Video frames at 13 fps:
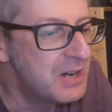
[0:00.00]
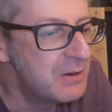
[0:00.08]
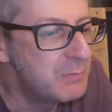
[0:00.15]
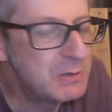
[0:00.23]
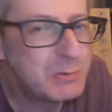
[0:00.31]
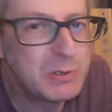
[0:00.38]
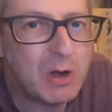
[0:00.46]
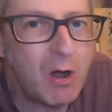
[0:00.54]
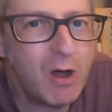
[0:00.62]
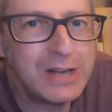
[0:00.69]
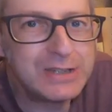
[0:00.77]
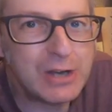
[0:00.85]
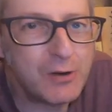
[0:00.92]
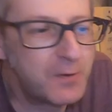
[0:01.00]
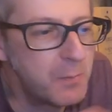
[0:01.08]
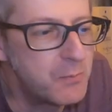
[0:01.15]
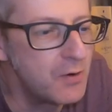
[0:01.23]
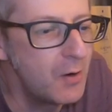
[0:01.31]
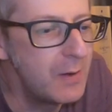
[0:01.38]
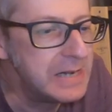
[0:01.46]
which was ideal for
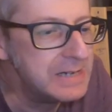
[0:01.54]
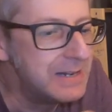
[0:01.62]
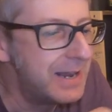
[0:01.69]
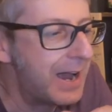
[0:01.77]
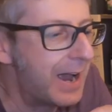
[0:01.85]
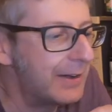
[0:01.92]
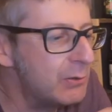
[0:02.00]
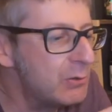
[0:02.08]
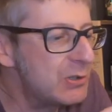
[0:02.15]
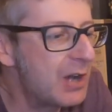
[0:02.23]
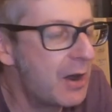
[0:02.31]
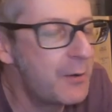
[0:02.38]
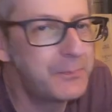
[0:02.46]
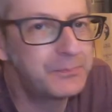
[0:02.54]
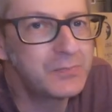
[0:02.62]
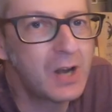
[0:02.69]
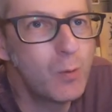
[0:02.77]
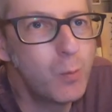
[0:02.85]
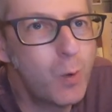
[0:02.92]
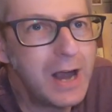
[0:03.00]
brewing and also
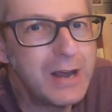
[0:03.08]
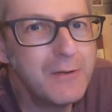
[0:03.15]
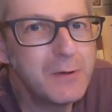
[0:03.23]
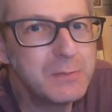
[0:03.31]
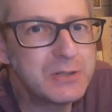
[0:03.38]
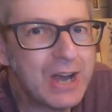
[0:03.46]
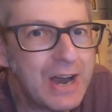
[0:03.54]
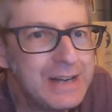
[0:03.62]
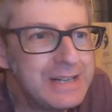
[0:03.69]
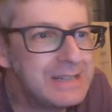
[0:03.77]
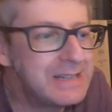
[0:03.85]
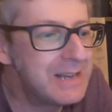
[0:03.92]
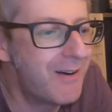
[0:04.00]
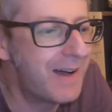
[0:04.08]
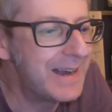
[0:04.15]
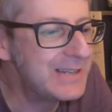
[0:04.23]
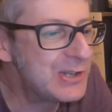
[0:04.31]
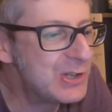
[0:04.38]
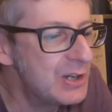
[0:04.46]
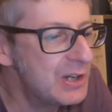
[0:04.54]
a way of obtaining the
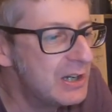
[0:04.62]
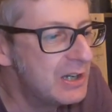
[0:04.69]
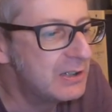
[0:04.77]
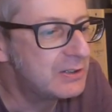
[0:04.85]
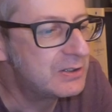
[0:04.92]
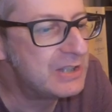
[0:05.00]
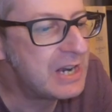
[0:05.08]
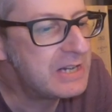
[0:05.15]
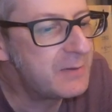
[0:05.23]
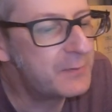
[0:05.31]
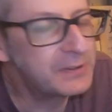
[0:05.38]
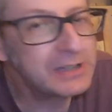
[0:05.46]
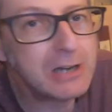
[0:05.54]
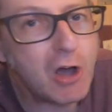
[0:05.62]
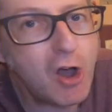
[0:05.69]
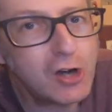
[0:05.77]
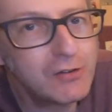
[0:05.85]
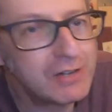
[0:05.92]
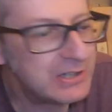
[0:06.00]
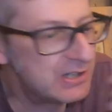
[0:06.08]
ice needed for the
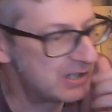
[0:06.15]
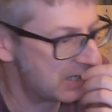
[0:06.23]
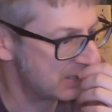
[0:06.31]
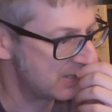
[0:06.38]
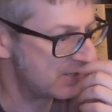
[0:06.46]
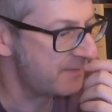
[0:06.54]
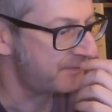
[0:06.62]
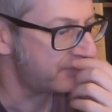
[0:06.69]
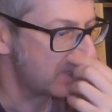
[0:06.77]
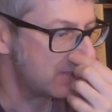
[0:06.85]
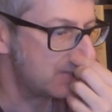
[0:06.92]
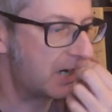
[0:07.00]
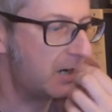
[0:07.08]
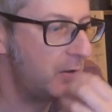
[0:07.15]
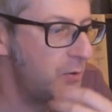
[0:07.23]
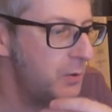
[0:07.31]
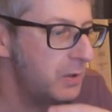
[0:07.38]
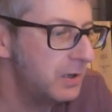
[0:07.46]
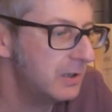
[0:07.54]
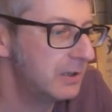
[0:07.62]
lagering cellars.
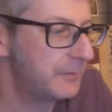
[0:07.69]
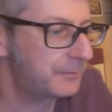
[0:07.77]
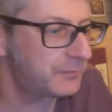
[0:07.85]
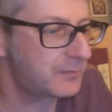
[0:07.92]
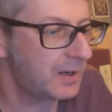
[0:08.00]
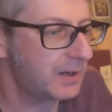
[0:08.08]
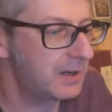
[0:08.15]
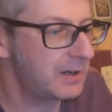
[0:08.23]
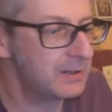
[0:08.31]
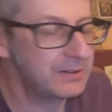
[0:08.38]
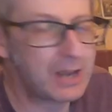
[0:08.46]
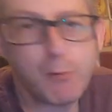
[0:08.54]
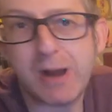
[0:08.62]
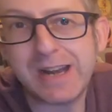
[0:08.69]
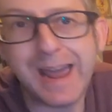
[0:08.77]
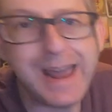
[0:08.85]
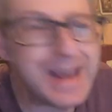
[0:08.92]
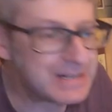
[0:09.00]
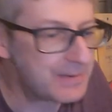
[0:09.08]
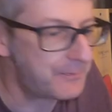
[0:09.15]
So they went
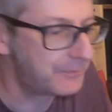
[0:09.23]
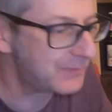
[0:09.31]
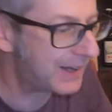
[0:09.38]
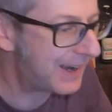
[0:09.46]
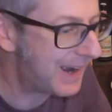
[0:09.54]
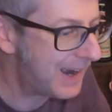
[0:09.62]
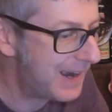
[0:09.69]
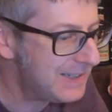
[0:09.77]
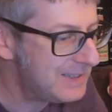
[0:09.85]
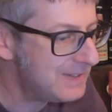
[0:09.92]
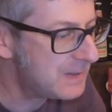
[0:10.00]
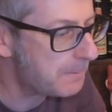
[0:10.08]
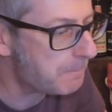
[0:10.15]
ahead. And